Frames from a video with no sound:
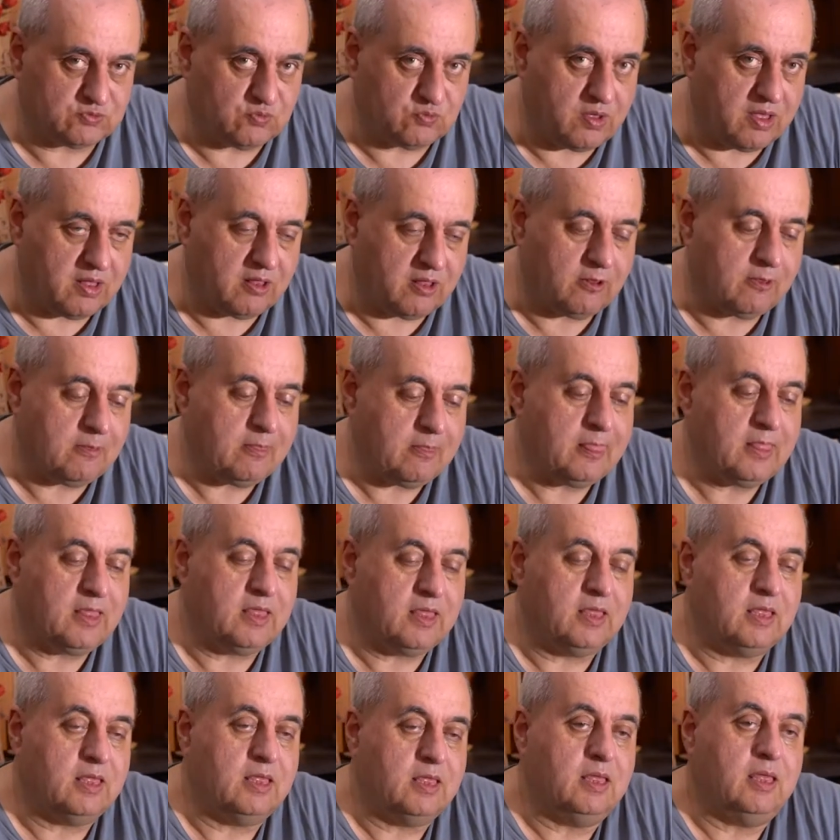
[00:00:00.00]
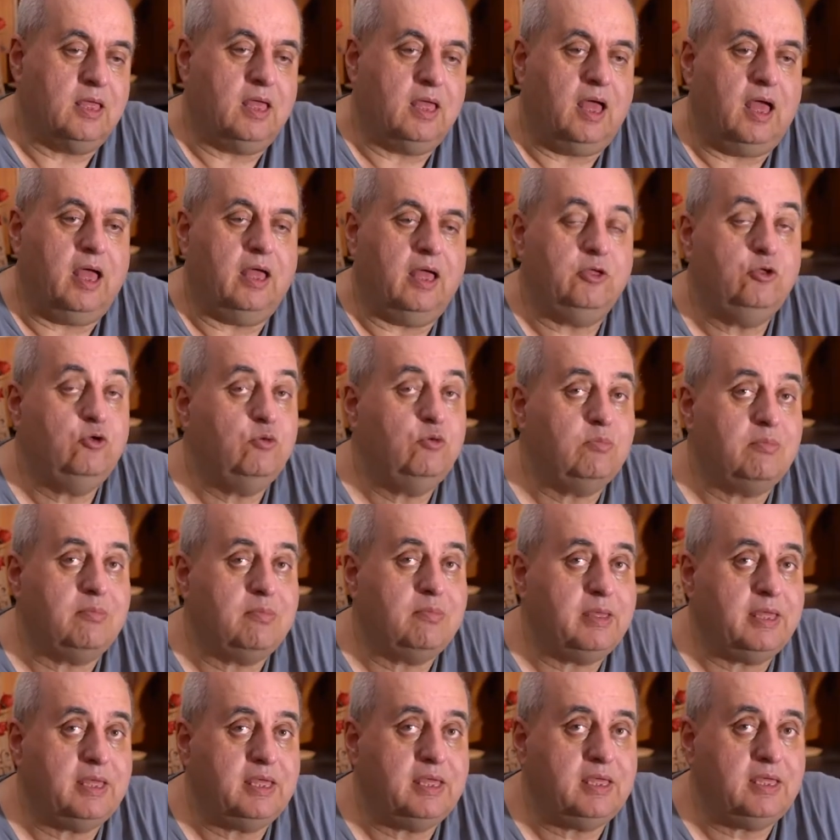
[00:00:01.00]
well. You
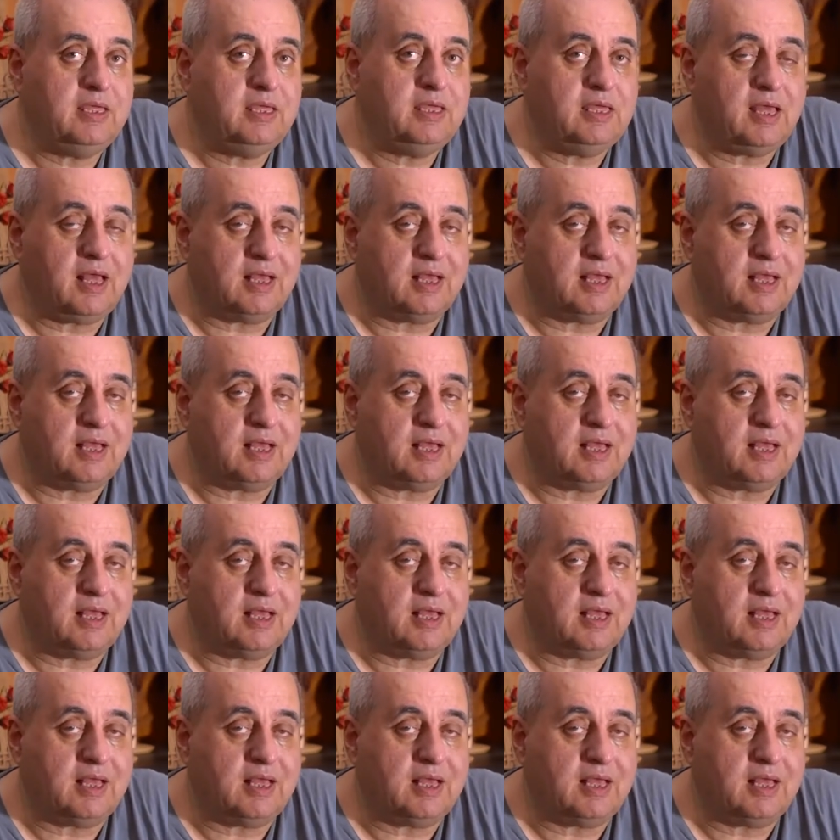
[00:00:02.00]
may